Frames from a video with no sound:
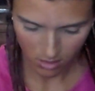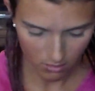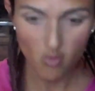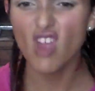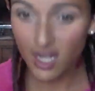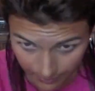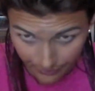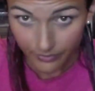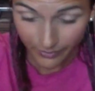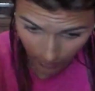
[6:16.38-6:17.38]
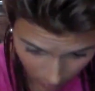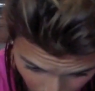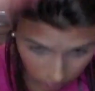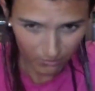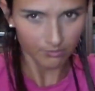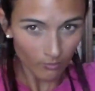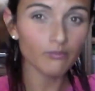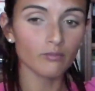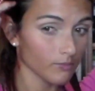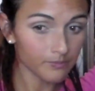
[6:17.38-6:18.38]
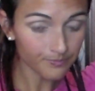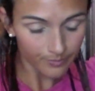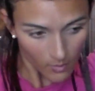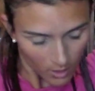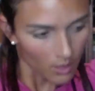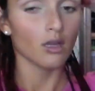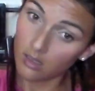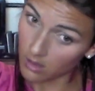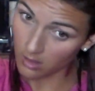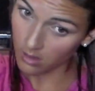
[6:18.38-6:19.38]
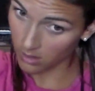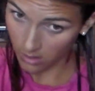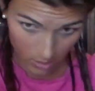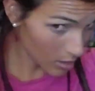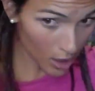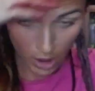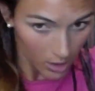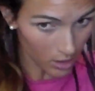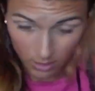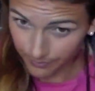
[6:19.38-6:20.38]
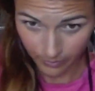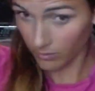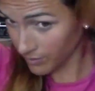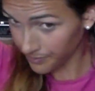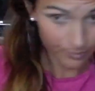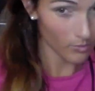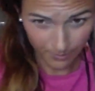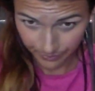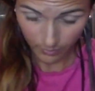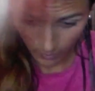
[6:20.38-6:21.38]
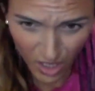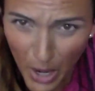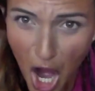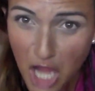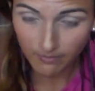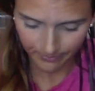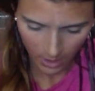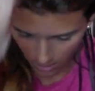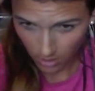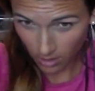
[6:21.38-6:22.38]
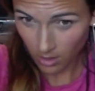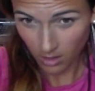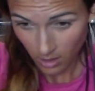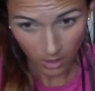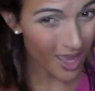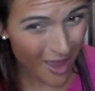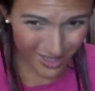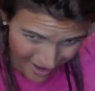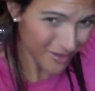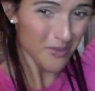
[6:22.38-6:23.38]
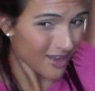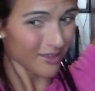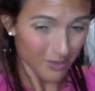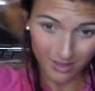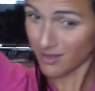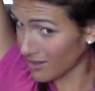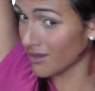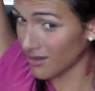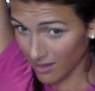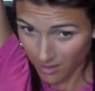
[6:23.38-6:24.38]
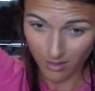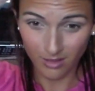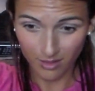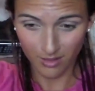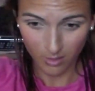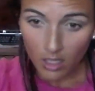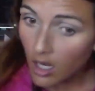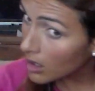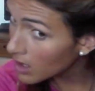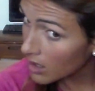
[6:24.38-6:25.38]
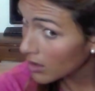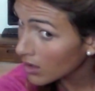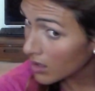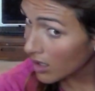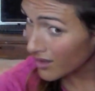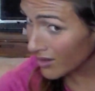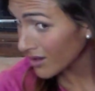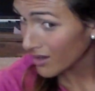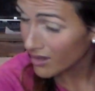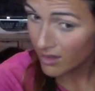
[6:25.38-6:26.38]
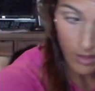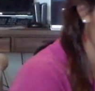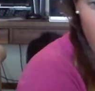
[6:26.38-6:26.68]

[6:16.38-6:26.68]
that the top of my hair is equally as lathered in dye as the bottom. I'm gonna fast forward all of this as I am now, and I'll also clip pieces because this